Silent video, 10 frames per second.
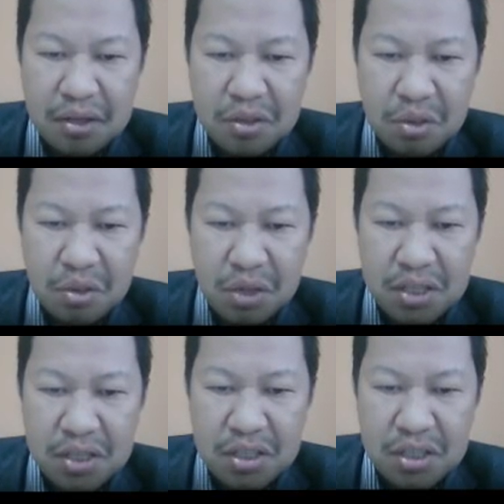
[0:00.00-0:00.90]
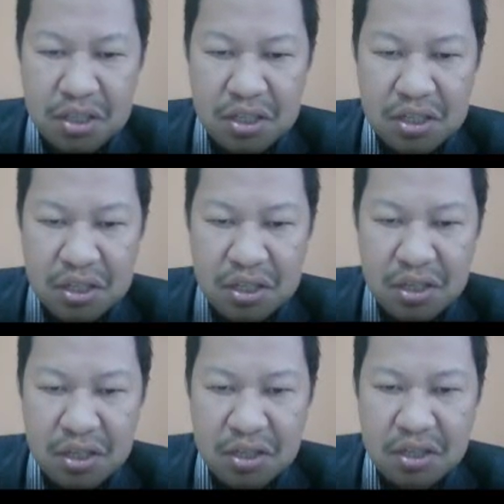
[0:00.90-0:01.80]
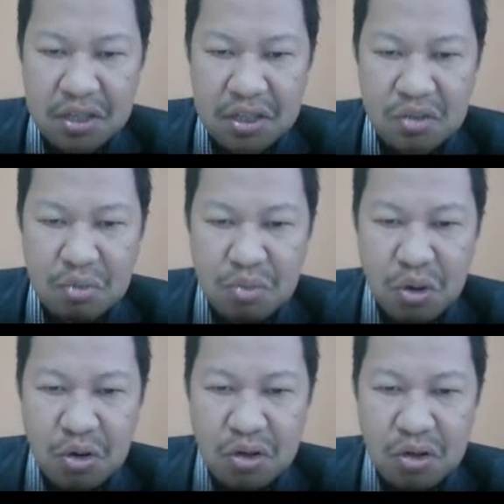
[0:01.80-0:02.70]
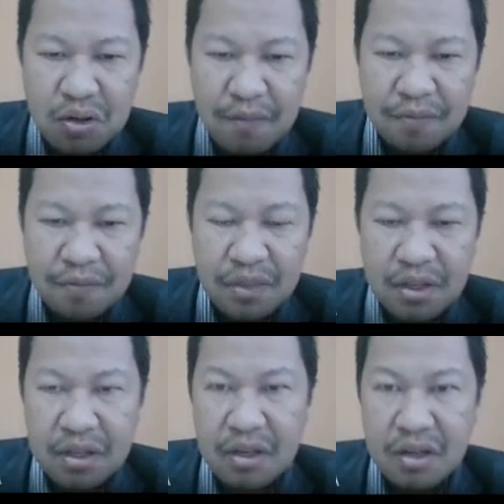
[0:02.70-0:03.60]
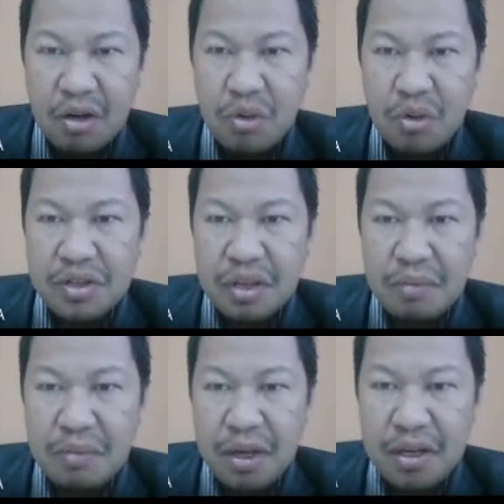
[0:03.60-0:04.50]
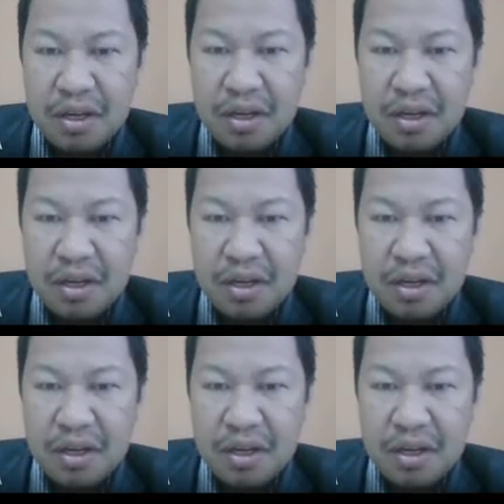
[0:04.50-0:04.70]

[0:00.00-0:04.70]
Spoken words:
So you can see here, the lower sideband